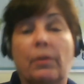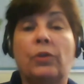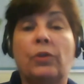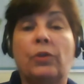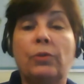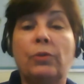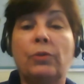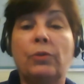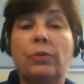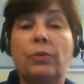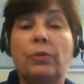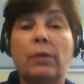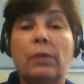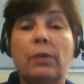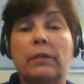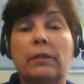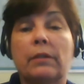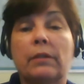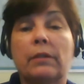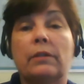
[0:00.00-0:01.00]
want
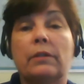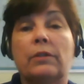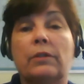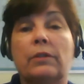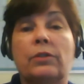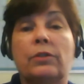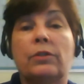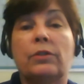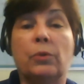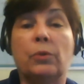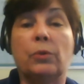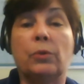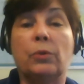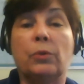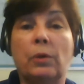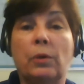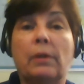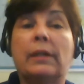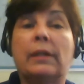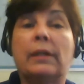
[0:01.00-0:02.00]
to
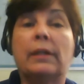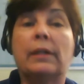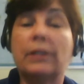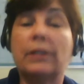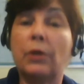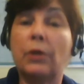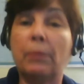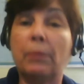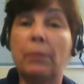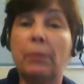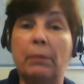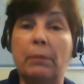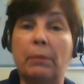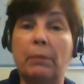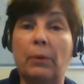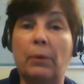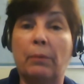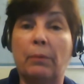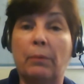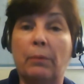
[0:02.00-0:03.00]
get to know
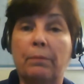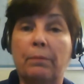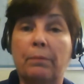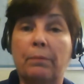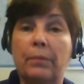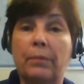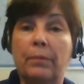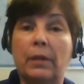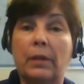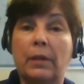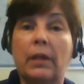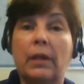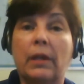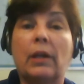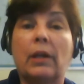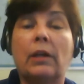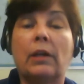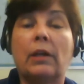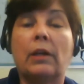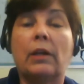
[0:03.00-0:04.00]
people.
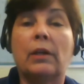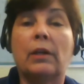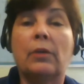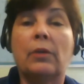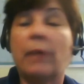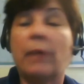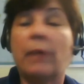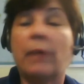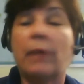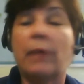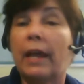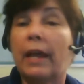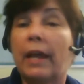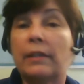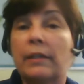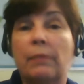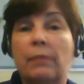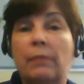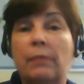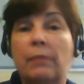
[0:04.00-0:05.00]
You want to ask them
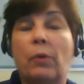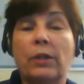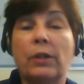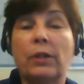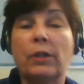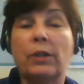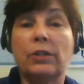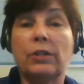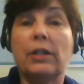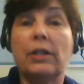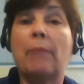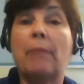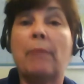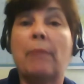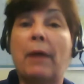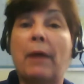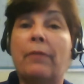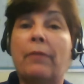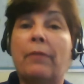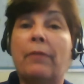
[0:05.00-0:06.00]
questions about
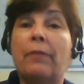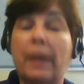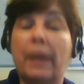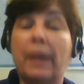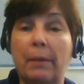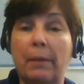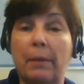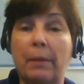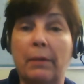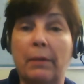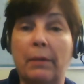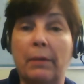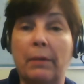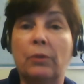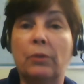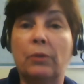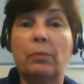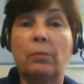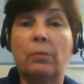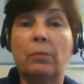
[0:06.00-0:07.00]
them. You don't,
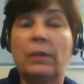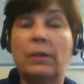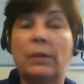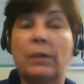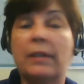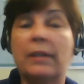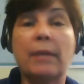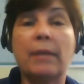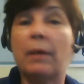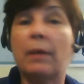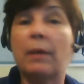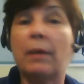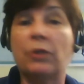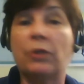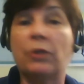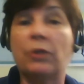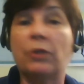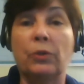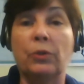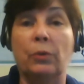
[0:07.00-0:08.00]
it's not about you.
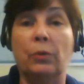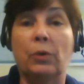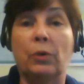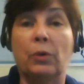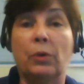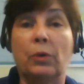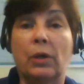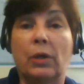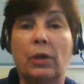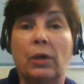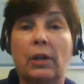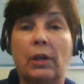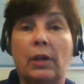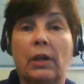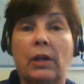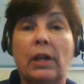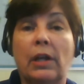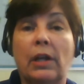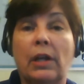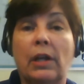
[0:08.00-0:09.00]
It
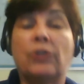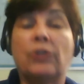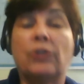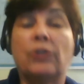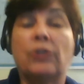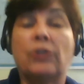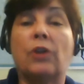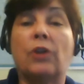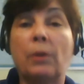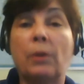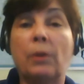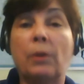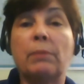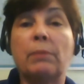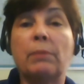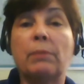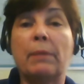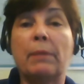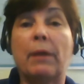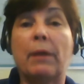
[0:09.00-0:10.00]
should always be
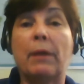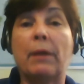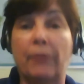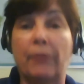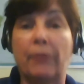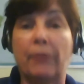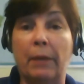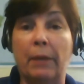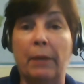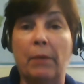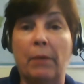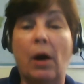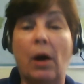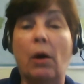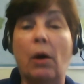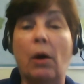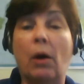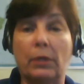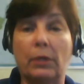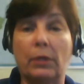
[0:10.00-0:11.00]
about them.
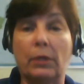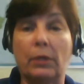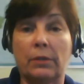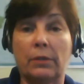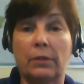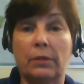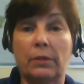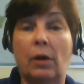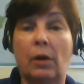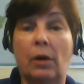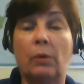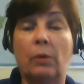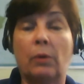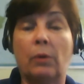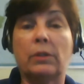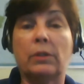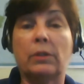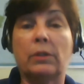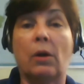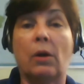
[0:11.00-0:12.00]
Always, always,
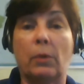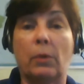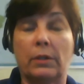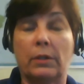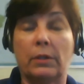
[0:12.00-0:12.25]
always.